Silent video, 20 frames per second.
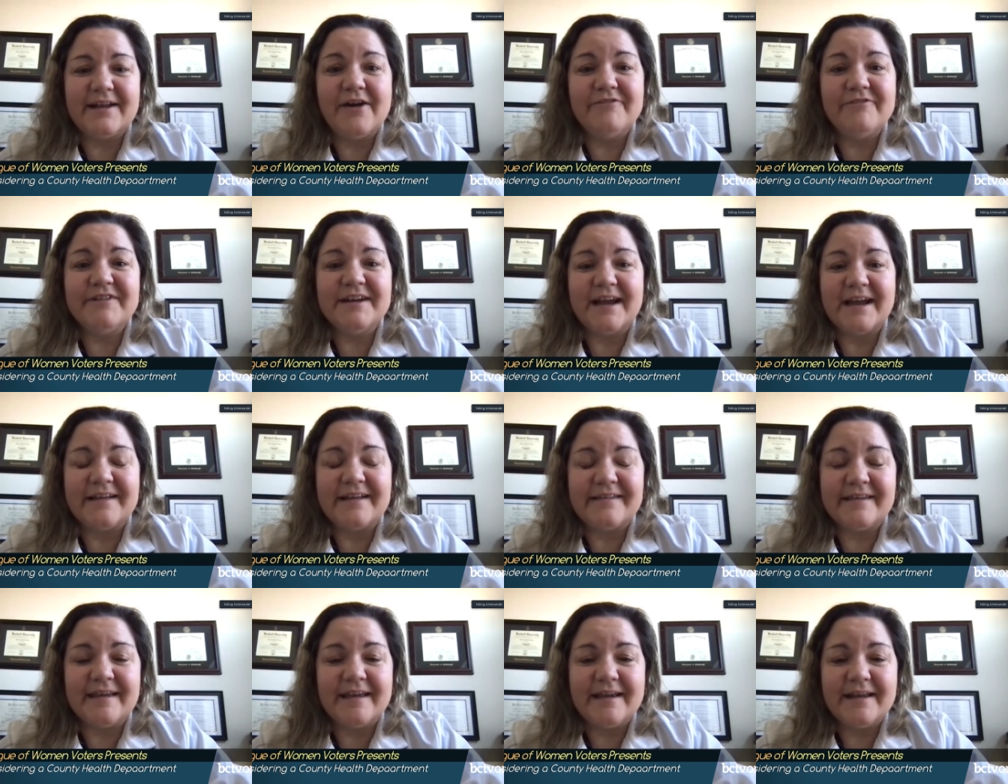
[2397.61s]
COVID
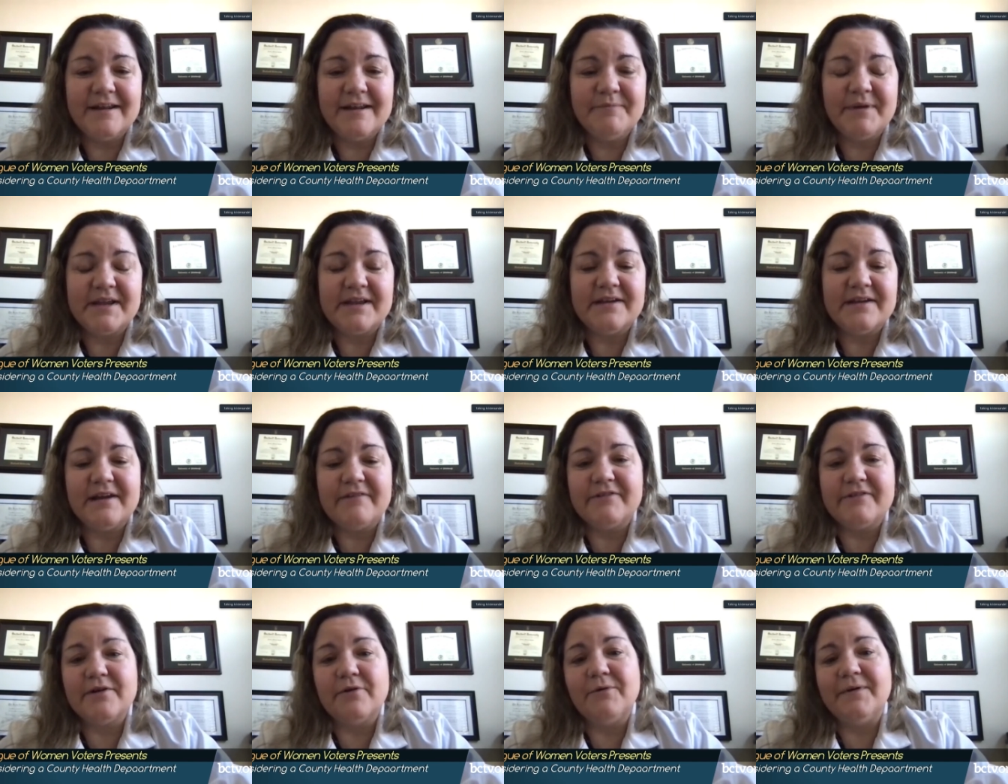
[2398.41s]
19, but you
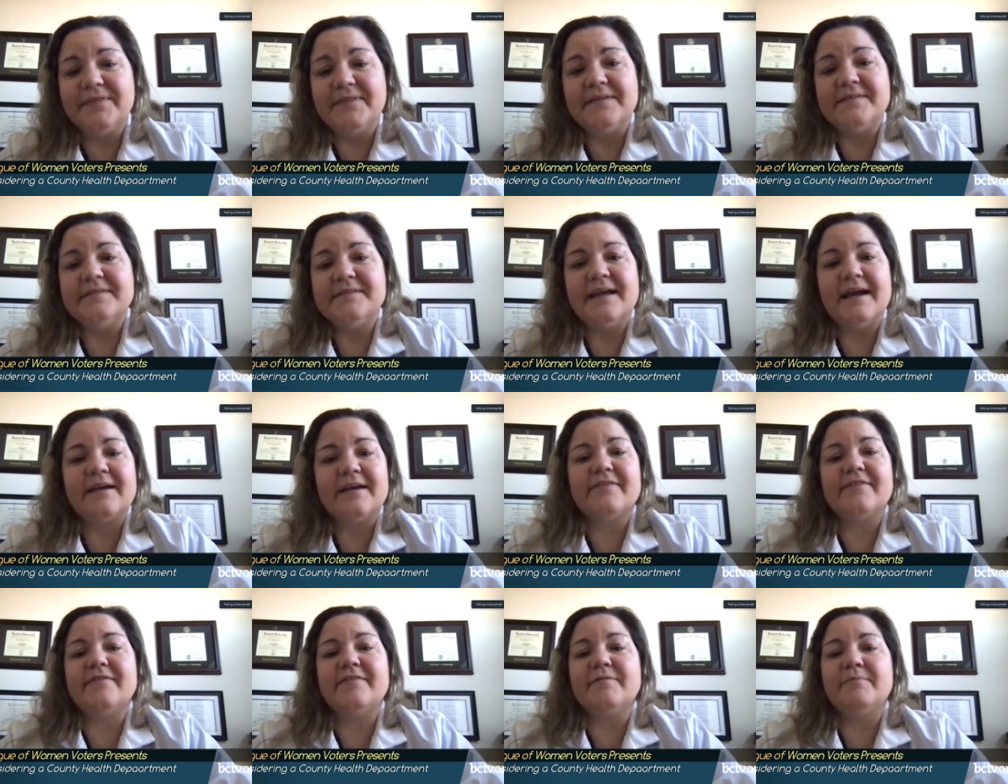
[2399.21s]
never know what the
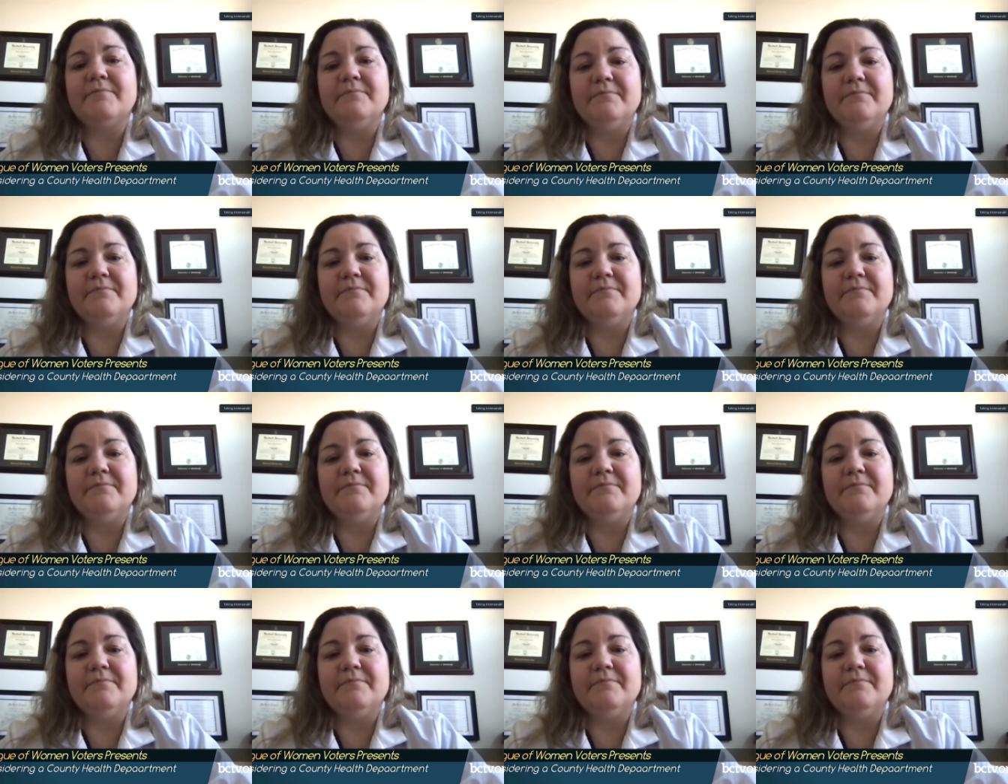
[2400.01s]
next